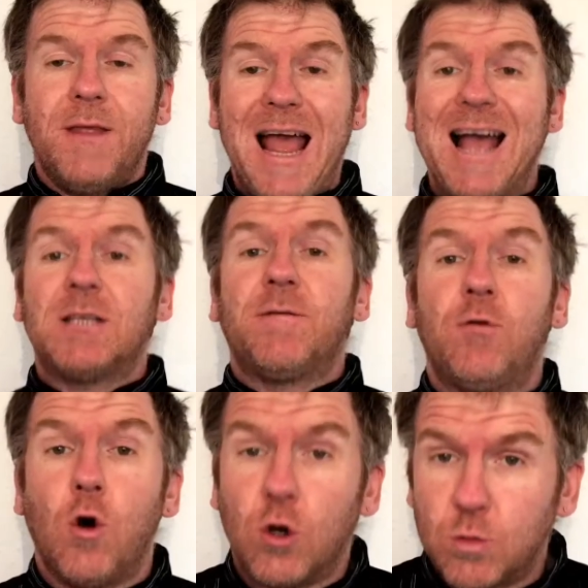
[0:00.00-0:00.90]
The House of
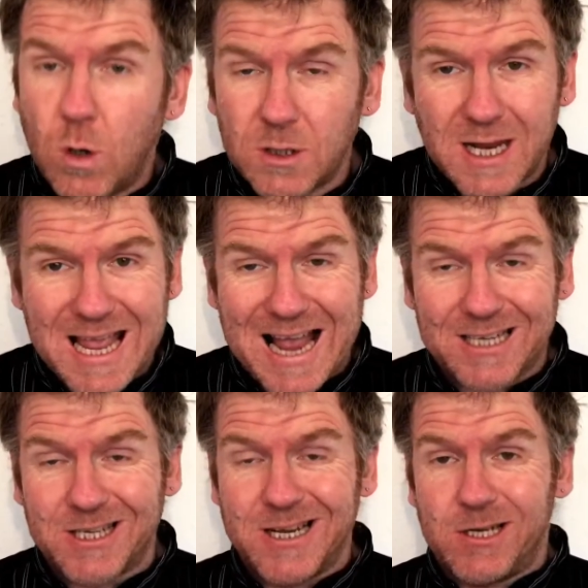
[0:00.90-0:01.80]
Lords, what do they
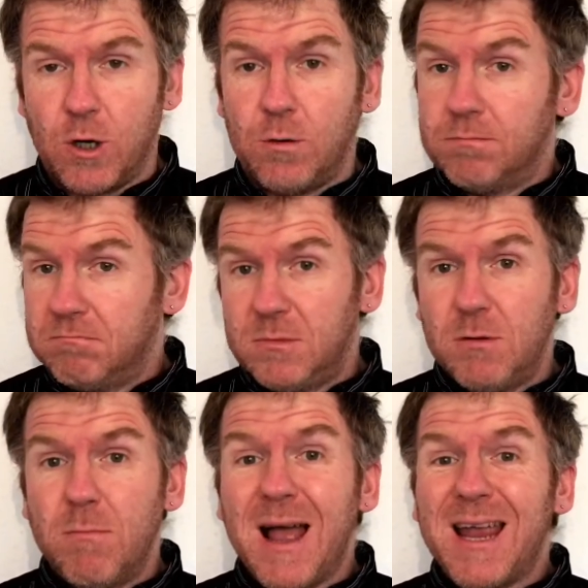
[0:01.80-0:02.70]
actually do? You
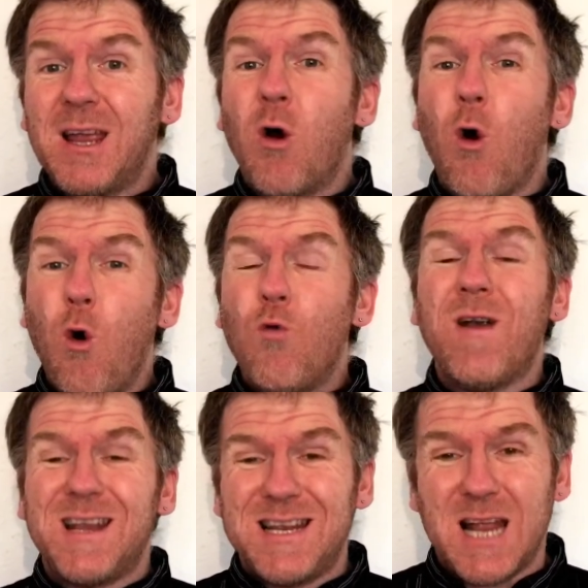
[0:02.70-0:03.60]
may
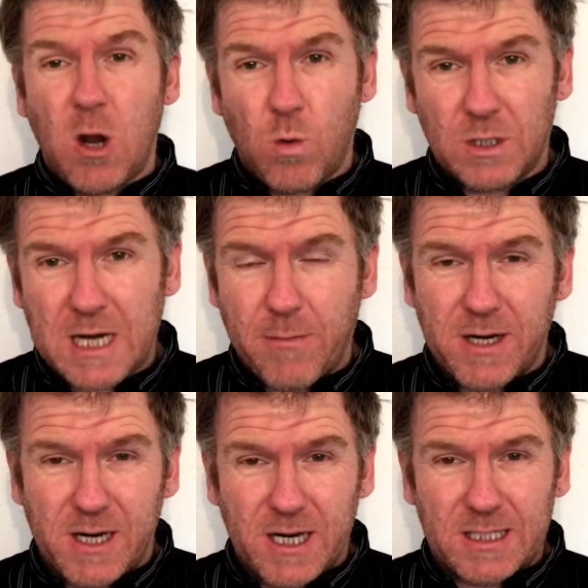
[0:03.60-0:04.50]
already know what's coming
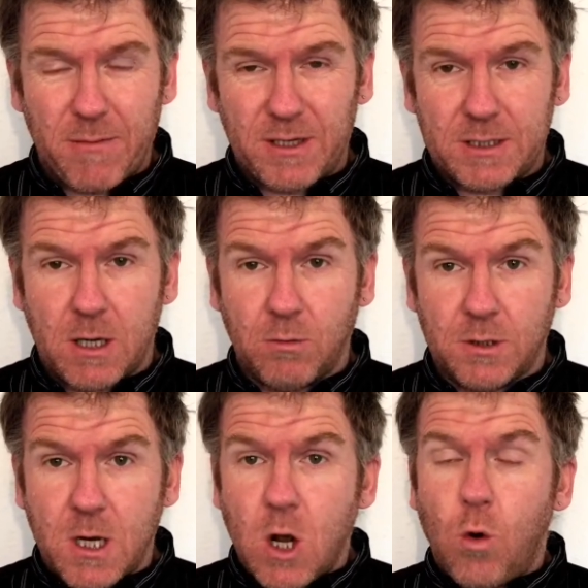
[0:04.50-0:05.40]
in this episode.
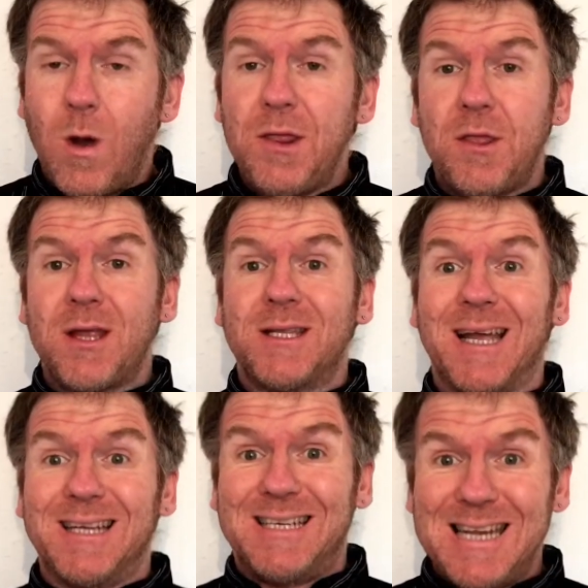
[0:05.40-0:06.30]
One thing
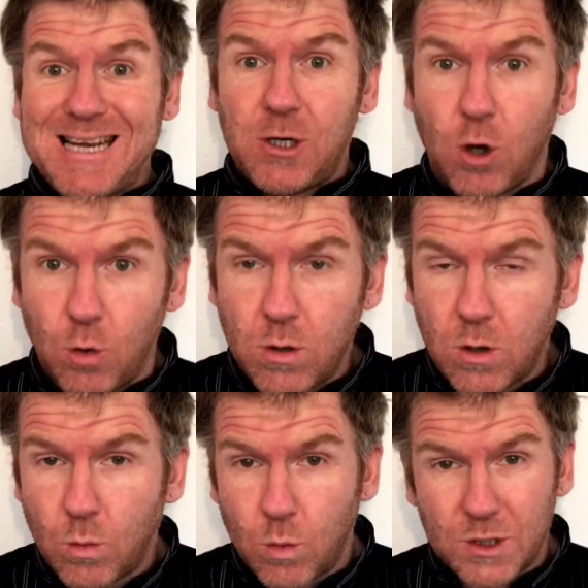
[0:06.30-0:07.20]
they did do
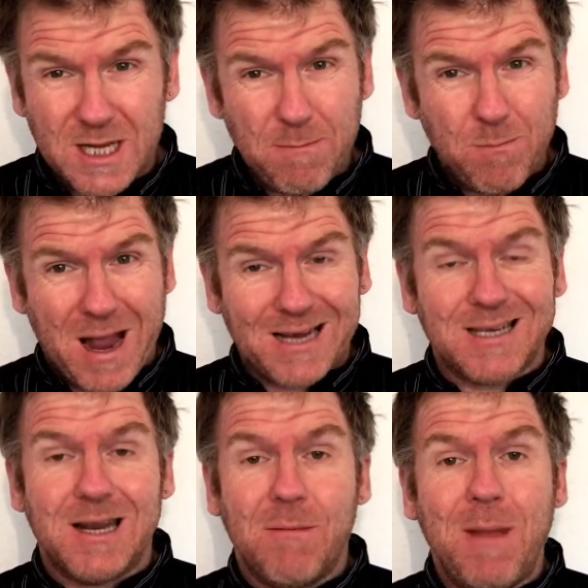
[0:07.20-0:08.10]
was they
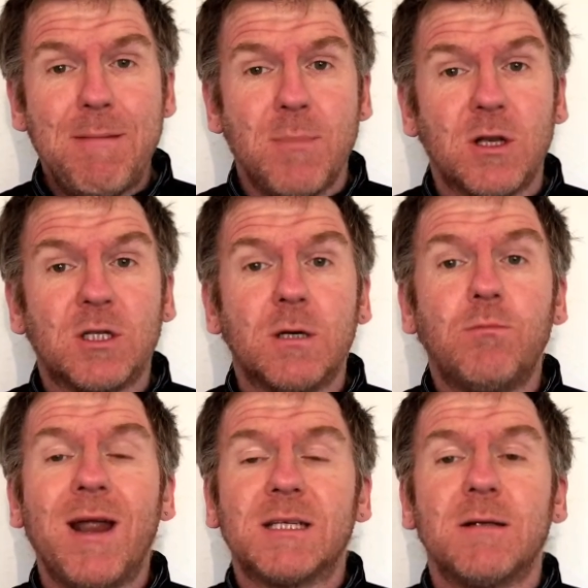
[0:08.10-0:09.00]
backed an amendment to the
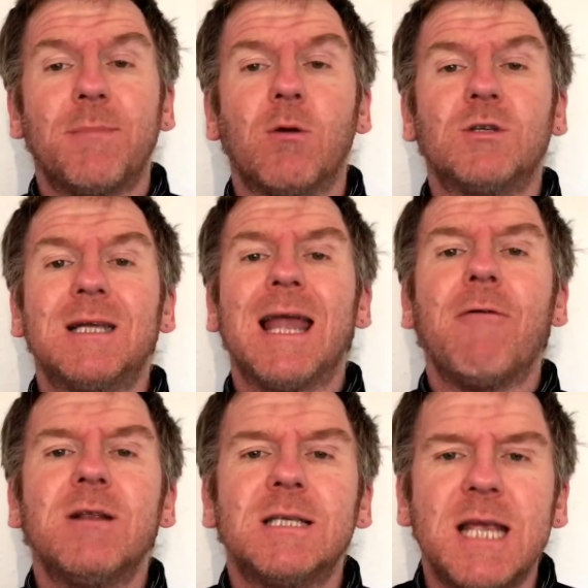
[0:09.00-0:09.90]
Brexit bill to
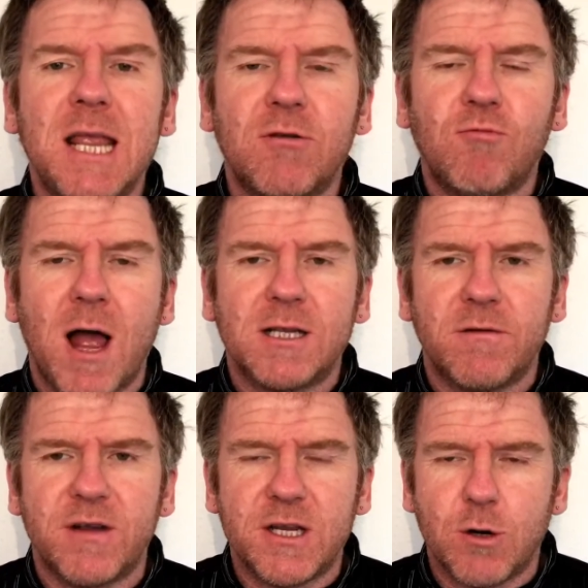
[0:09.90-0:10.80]
guarantee the rights
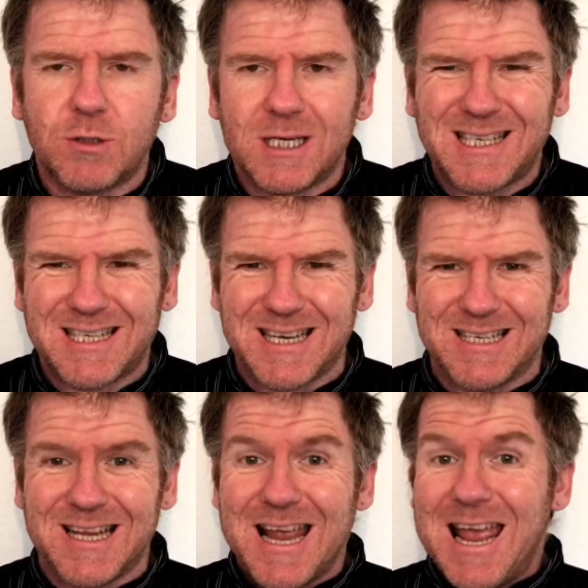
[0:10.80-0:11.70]
of EU citizens